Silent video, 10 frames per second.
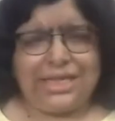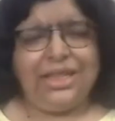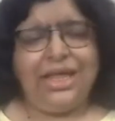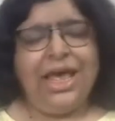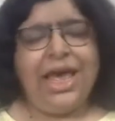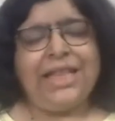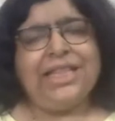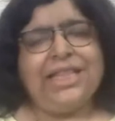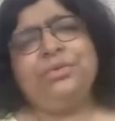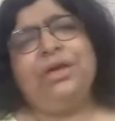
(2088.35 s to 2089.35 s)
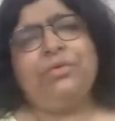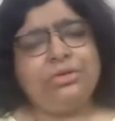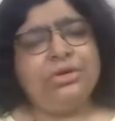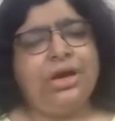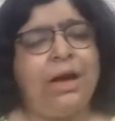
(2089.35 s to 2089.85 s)
And that's what I
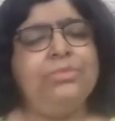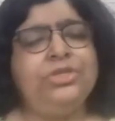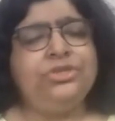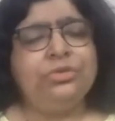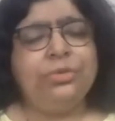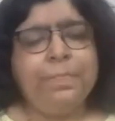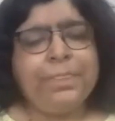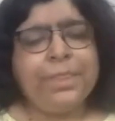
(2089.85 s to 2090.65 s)
want to come to,